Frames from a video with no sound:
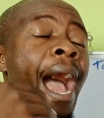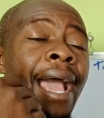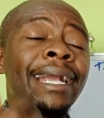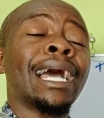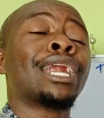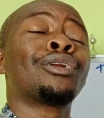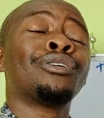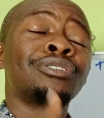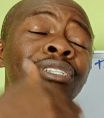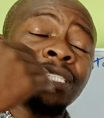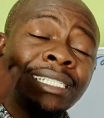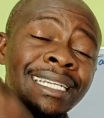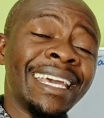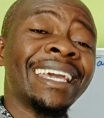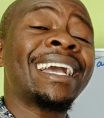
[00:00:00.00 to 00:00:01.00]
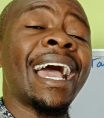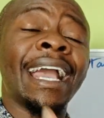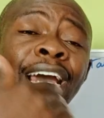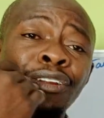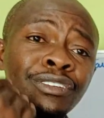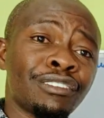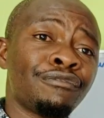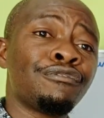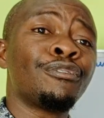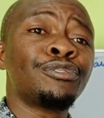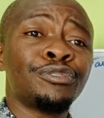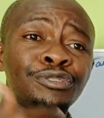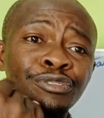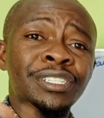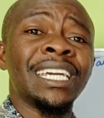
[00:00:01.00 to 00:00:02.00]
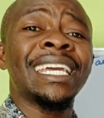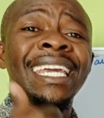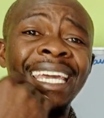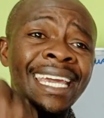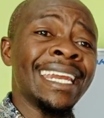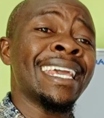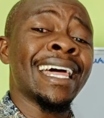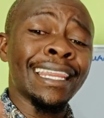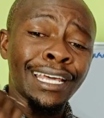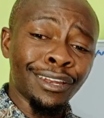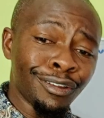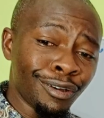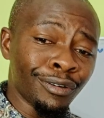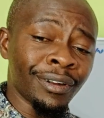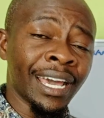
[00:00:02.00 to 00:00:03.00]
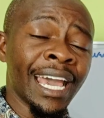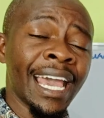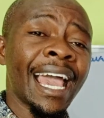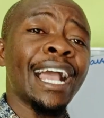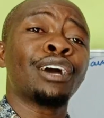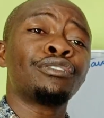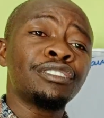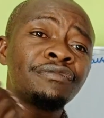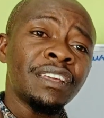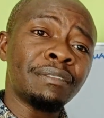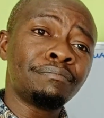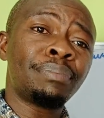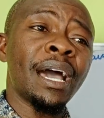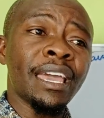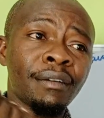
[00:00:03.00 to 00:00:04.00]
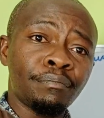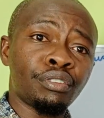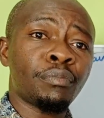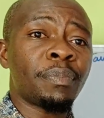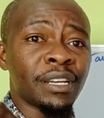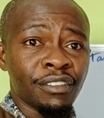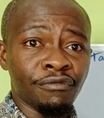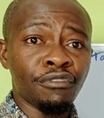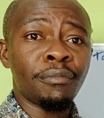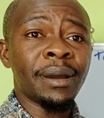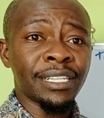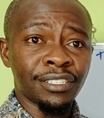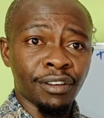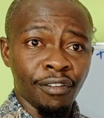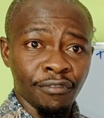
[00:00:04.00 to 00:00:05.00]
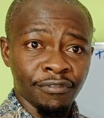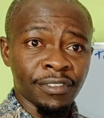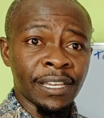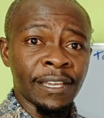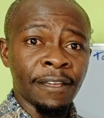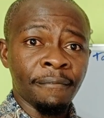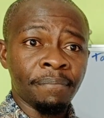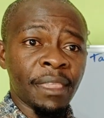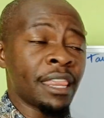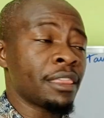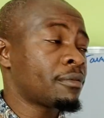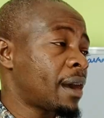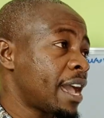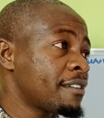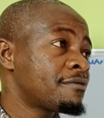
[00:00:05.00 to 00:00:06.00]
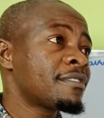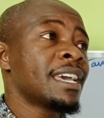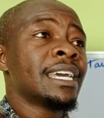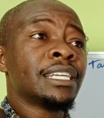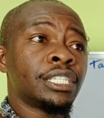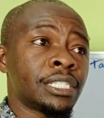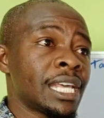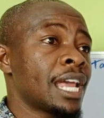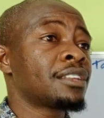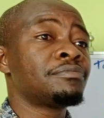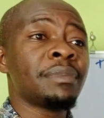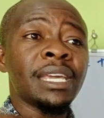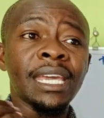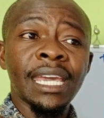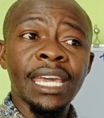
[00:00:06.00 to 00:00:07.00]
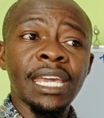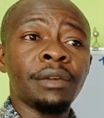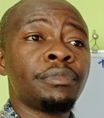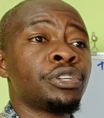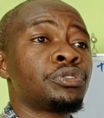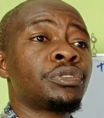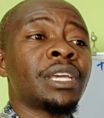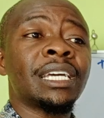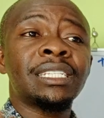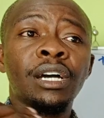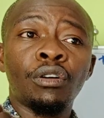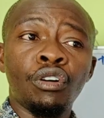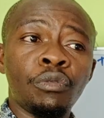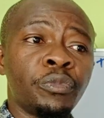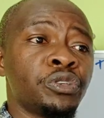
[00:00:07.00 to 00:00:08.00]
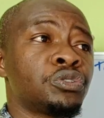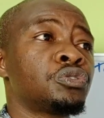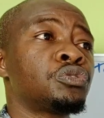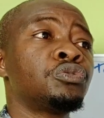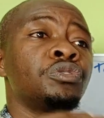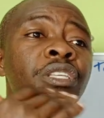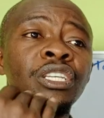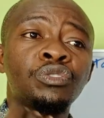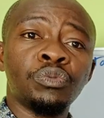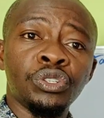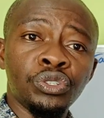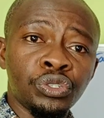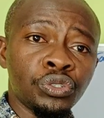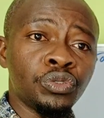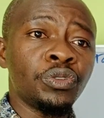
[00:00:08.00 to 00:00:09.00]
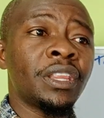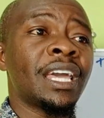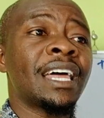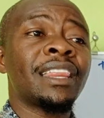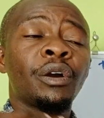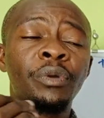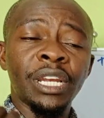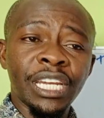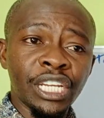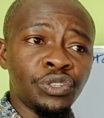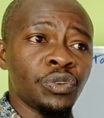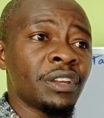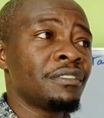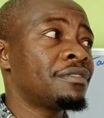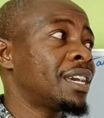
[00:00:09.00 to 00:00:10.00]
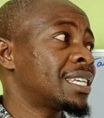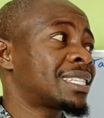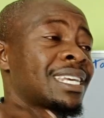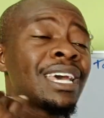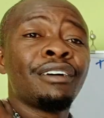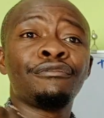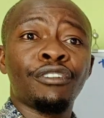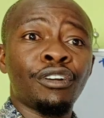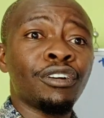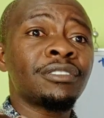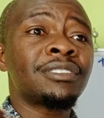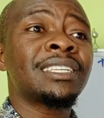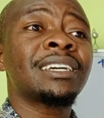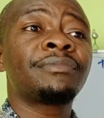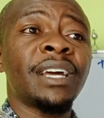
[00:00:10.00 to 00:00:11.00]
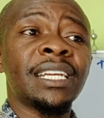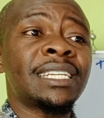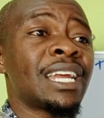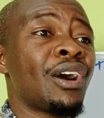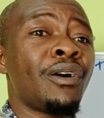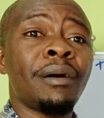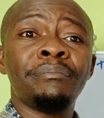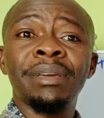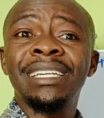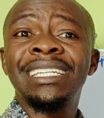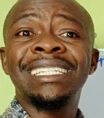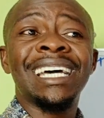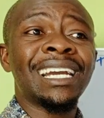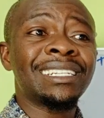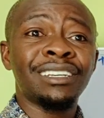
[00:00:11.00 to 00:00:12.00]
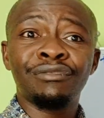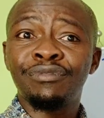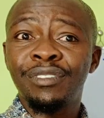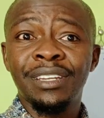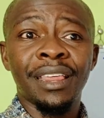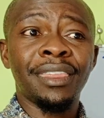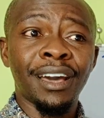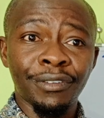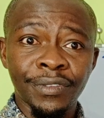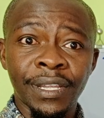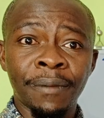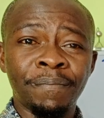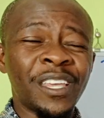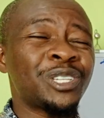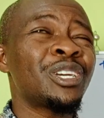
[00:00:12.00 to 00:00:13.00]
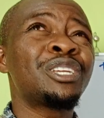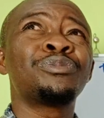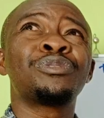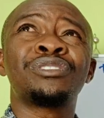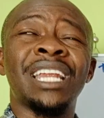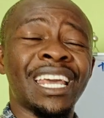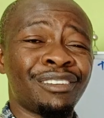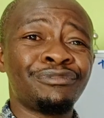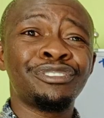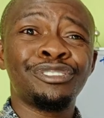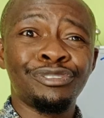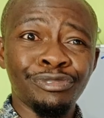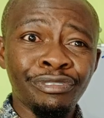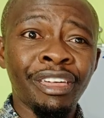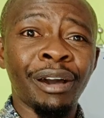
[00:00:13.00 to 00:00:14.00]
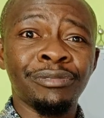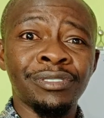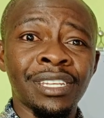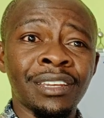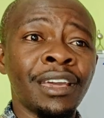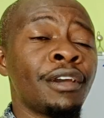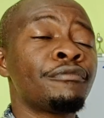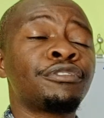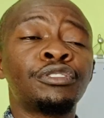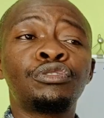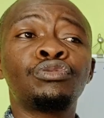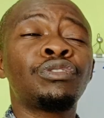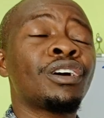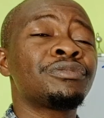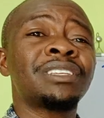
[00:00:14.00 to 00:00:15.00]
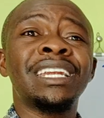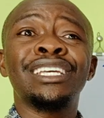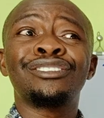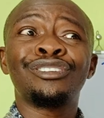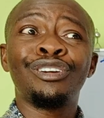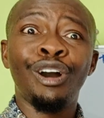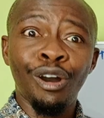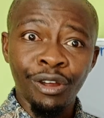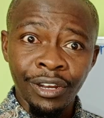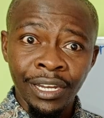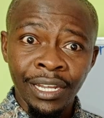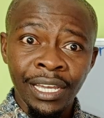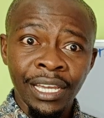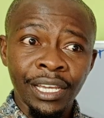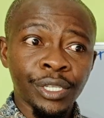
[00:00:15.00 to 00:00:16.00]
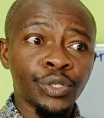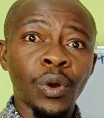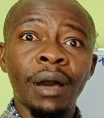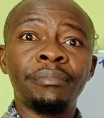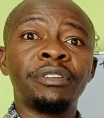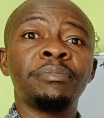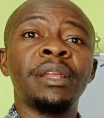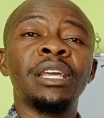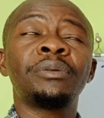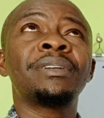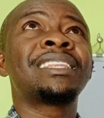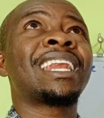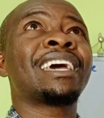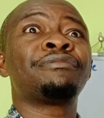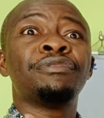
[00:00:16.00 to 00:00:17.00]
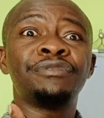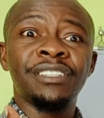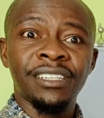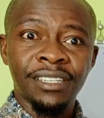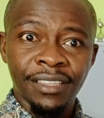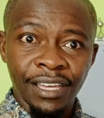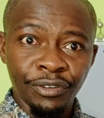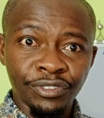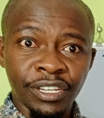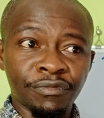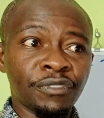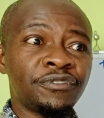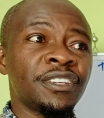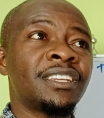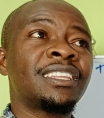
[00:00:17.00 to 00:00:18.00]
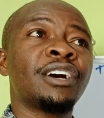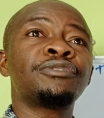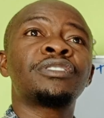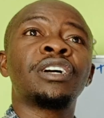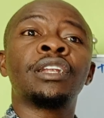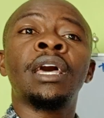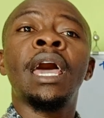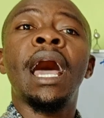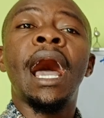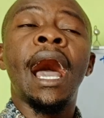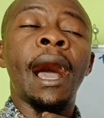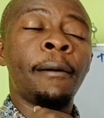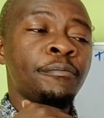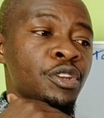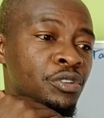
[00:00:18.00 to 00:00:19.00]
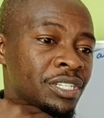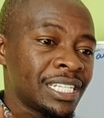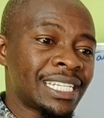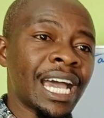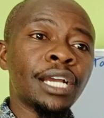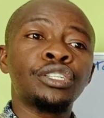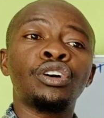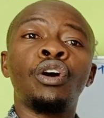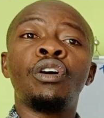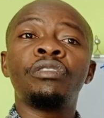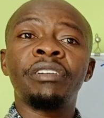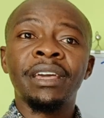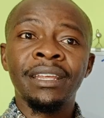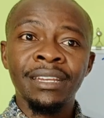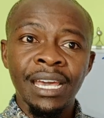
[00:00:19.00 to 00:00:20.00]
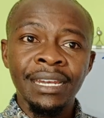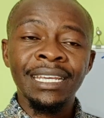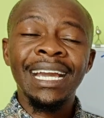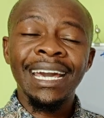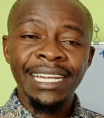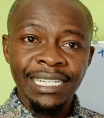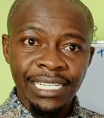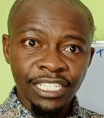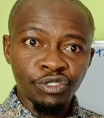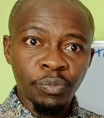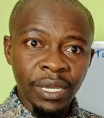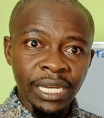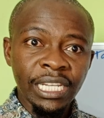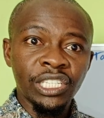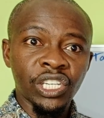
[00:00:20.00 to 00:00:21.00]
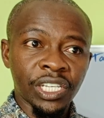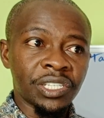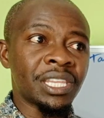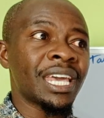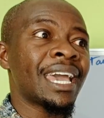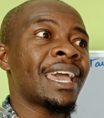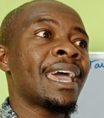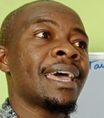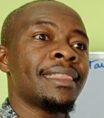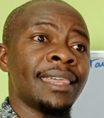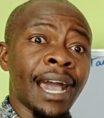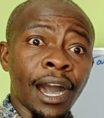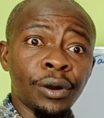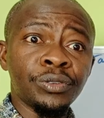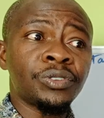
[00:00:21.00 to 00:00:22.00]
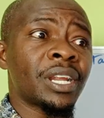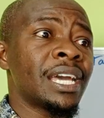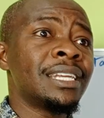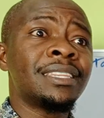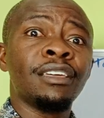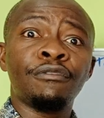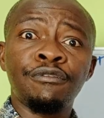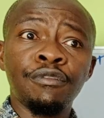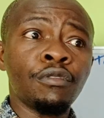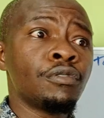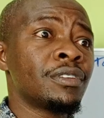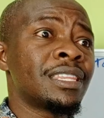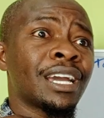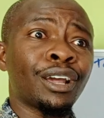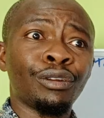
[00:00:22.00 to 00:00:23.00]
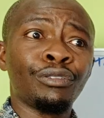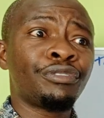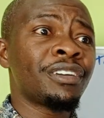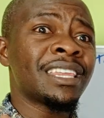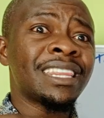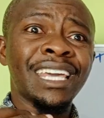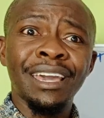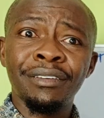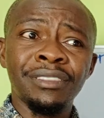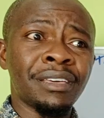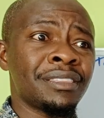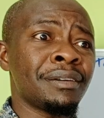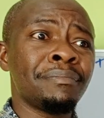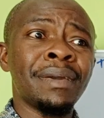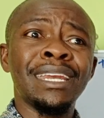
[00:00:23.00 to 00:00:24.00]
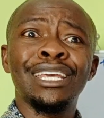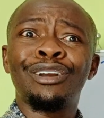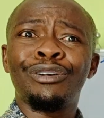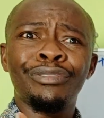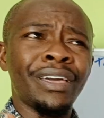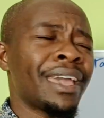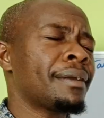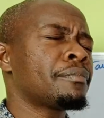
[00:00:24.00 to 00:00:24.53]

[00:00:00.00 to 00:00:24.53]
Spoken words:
I cannot afford to take any other loan. I cannot even buy a property for myself. And the wife tells me, hey, we should get a home, we should do this, we should do the other, we need to invest. For God's sake, right now I'm being deducted 40,000. Actually, it was like 42,000. 42,000 is gone. So I'm remaining with like 58,000. 58,000, deduct all the recurrent expenditures, the house rent, the food, the clothing, the medical.